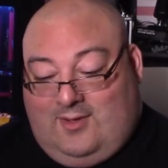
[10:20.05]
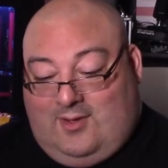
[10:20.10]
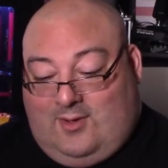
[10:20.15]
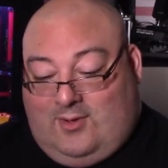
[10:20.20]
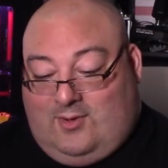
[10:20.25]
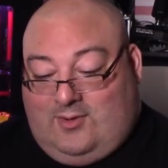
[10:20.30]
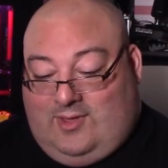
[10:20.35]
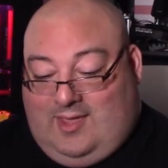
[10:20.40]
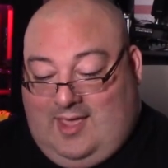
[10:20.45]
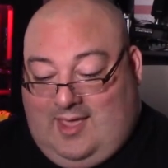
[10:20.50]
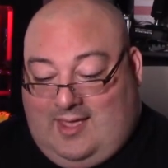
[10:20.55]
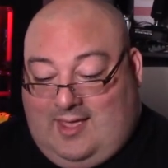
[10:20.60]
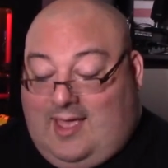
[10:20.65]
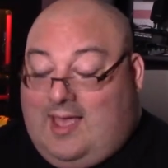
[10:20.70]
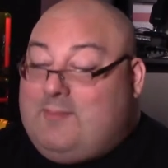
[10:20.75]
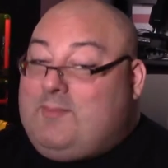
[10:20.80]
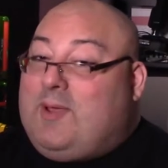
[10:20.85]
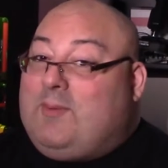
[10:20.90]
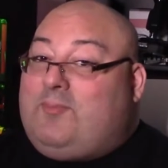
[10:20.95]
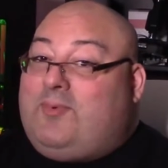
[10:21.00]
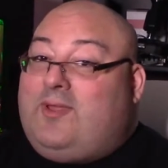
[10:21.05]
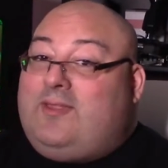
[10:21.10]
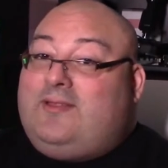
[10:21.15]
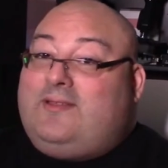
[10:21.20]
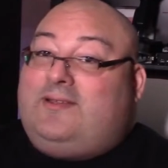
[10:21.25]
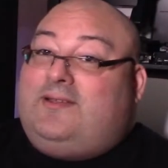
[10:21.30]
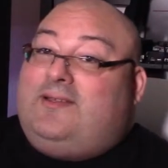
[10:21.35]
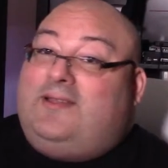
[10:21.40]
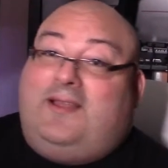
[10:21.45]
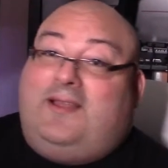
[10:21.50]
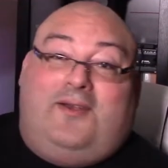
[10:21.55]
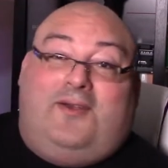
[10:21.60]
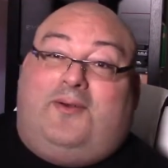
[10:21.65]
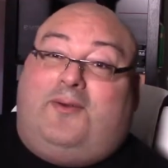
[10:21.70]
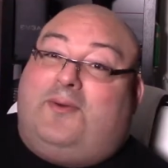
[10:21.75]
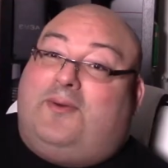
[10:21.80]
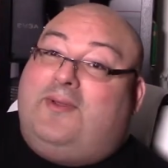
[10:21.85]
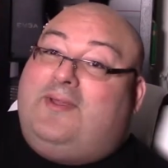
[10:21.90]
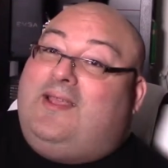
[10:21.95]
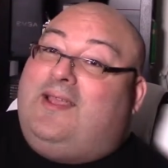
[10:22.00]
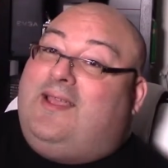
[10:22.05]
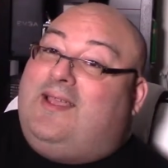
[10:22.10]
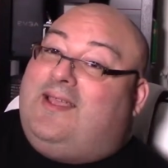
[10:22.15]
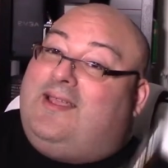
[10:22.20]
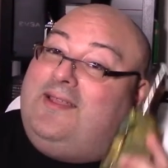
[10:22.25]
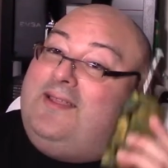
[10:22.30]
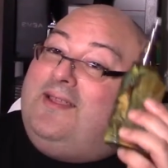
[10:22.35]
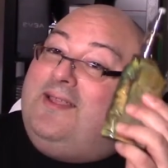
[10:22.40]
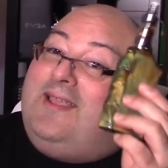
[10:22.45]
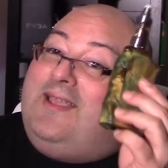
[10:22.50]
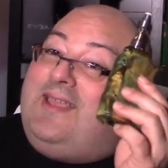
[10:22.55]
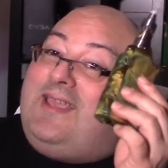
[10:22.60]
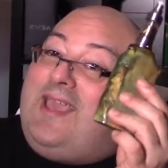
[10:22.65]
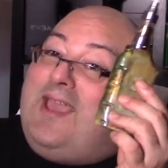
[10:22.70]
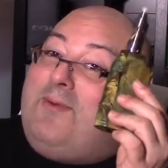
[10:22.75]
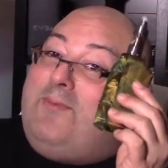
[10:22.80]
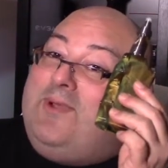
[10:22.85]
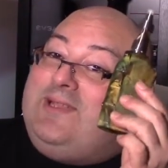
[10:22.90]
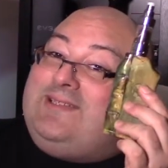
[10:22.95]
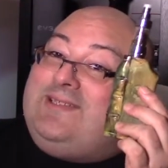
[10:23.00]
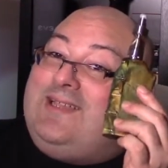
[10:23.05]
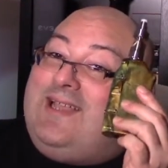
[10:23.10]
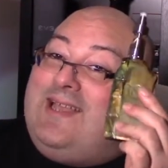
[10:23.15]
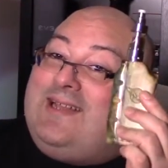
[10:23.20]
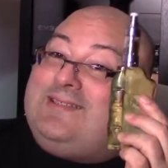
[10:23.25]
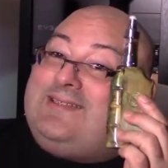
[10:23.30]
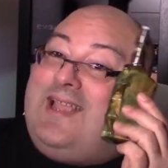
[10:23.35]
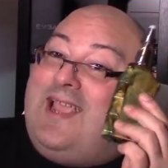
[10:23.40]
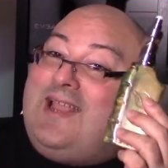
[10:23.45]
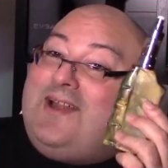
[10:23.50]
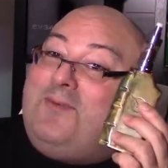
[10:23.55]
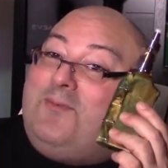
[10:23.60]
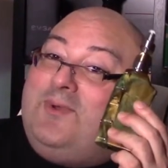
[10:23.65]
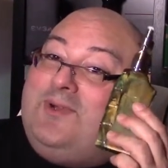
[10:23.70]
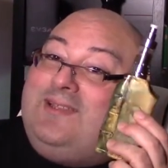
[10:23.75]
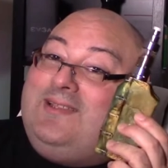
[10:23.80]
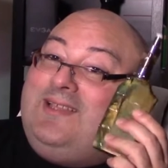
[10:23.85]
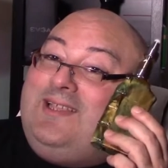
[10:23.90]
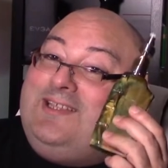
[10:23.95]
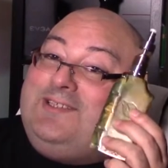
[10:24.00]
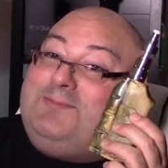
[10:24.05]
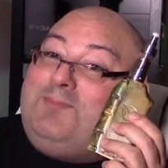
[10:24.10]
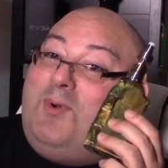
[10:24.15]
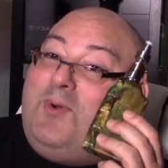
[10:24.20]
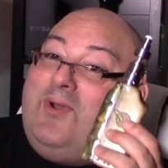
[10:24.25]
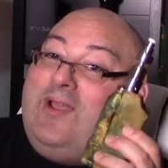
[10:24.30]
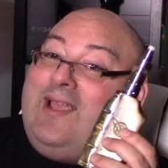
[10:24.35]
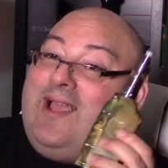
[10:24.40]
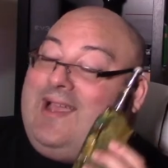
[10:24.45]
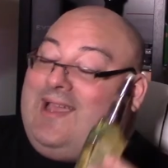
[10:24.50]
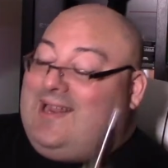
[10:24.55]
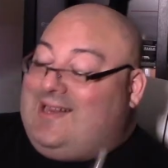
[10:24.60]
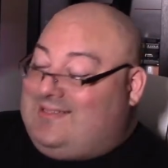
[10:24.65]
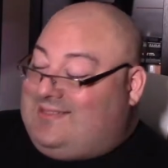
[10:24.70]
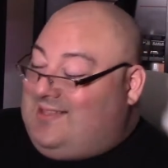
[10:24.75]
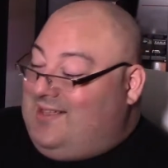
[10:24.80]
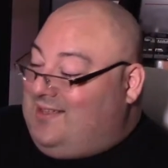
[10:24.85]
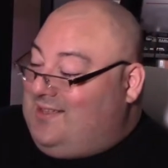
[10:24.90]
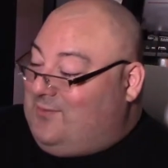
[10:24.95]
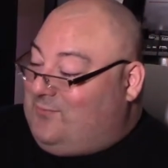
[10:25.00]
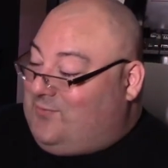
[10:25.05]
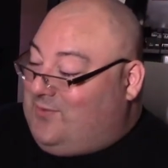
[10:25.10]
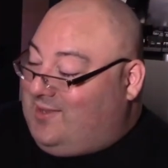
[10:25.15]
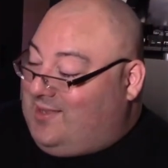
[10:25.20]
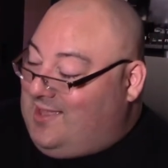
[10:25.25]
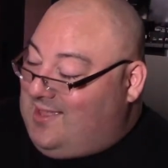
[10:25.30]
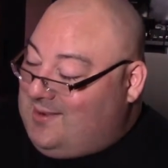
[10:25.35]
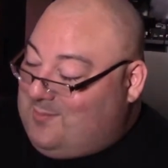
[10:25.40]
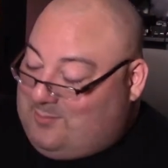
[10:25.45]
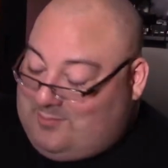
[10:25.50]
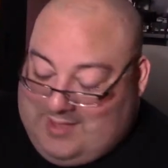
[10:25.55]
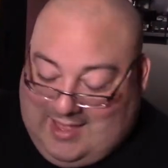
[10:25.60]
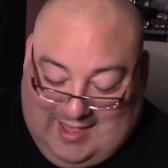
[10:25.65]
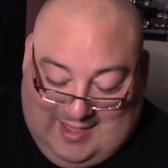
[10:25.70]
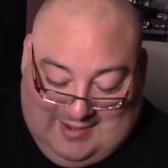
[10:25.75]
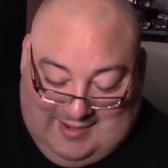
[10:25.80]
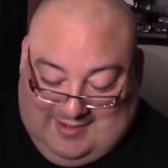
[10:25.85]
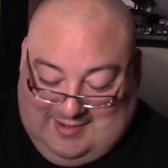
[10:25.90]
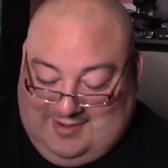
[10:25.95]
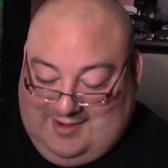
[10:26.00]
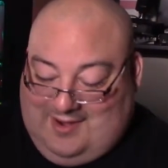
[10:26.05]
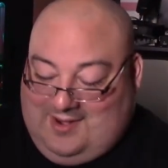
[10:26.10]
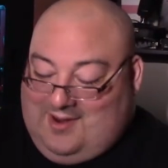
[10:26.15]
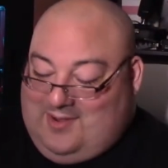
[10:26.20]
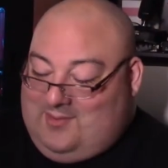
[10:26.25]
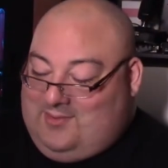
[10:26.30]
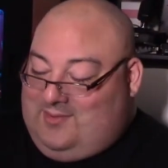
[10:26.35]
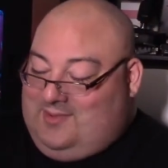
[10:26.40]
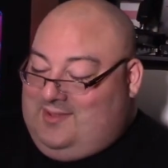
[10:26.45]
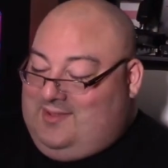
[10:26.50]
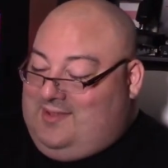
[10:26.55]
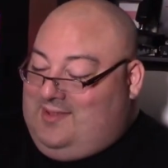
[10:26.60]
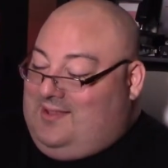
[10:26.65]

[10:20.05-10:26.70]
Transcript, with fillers: Oh, yeah. And my brother, oh, he can't wait to get his hand on one of these, boy. I got to tell you, forget about it, you know.